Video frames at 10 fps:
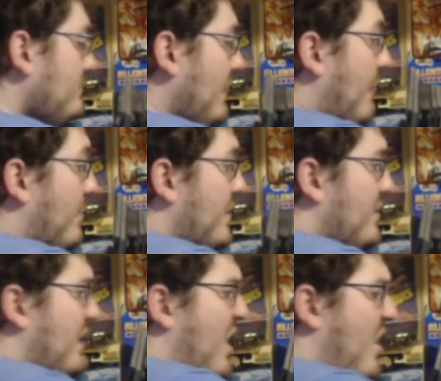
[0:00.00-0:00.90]
pretty good
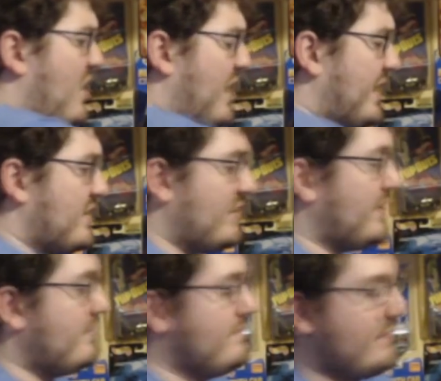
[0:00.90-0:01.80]
haul, actually.
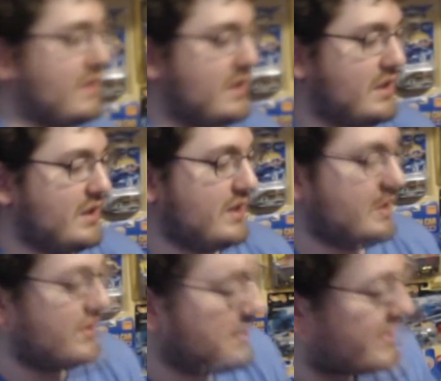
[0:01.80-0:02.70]

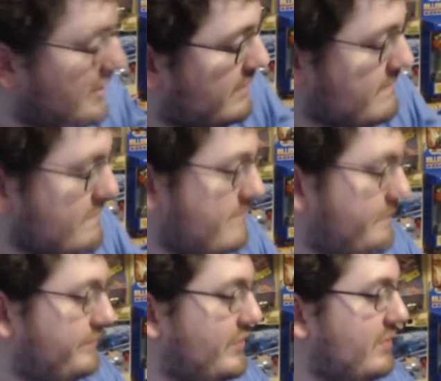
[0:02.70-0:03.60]
So,
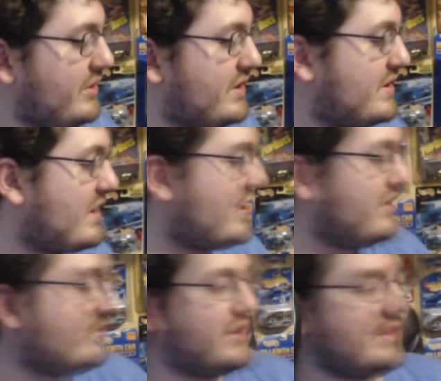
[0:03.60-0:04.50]
we're going to start
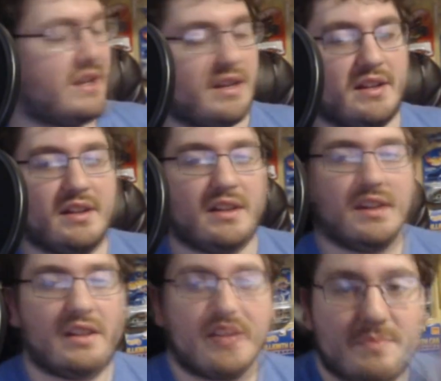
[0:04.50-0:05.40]
with
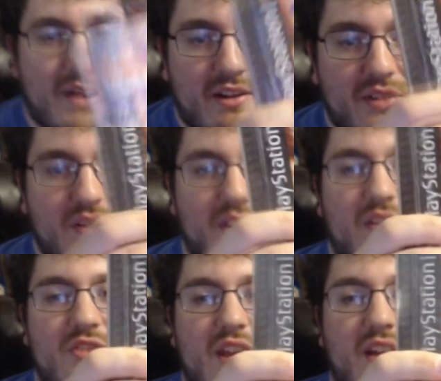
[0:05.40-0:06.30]
Spyro, Year of the
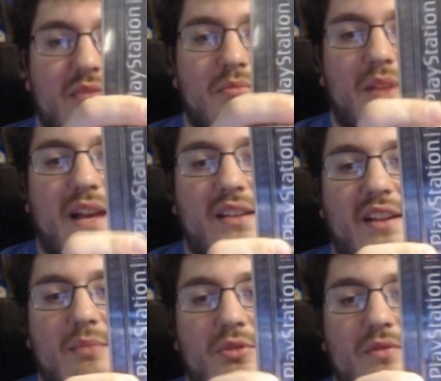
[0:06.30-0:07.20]
Dragon, Black
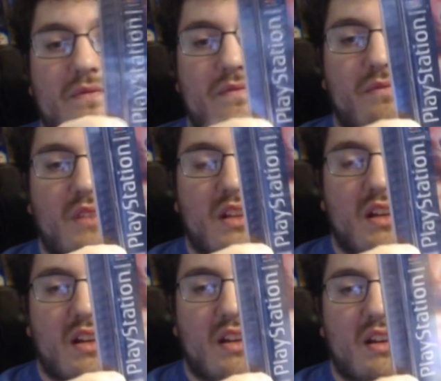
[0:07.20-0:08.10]
Label.
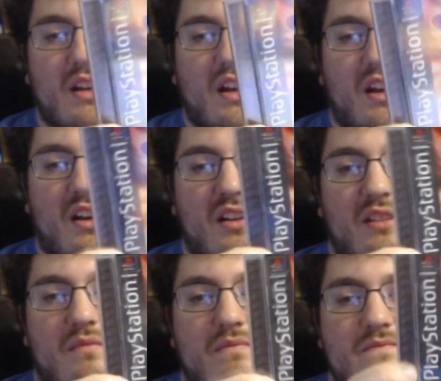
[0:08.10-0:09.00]

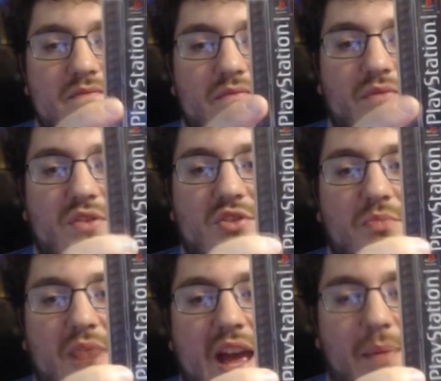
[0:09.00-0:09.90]
Super
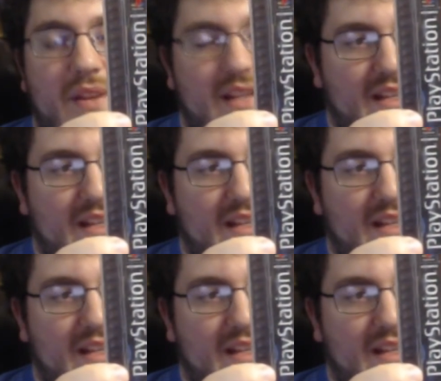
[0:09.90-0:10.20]
happy to get